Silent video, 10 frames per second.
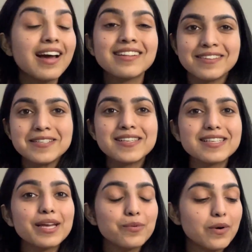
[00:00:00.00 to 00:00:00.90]
And this
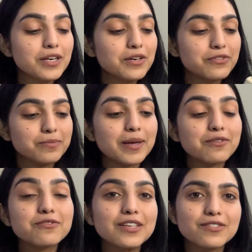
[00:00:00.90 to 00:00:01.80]
is like one of my
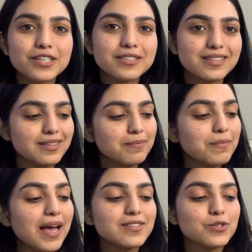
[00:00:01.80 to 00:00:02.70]
favorite
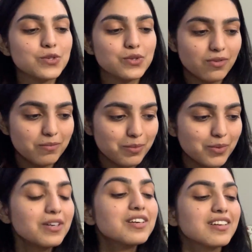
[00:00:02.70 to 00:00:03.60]
passages from the
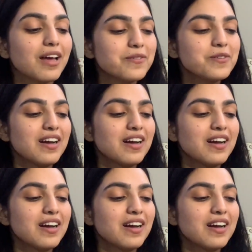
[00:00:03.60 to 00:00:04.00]
book. Now,